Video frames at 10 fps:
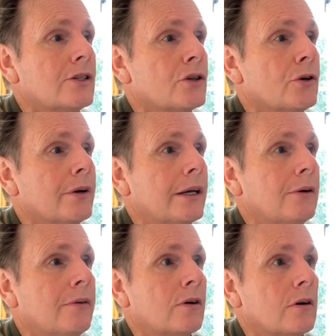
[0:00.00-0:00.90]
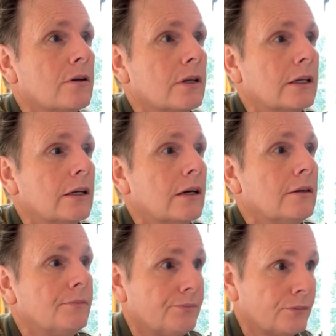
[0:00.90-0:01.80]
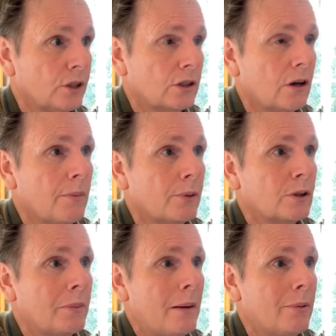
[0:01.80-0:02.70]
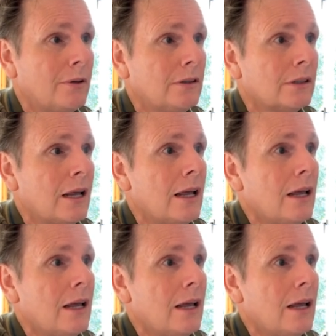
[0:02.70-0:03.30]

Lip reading: two here, we've got the Cypress papyrus,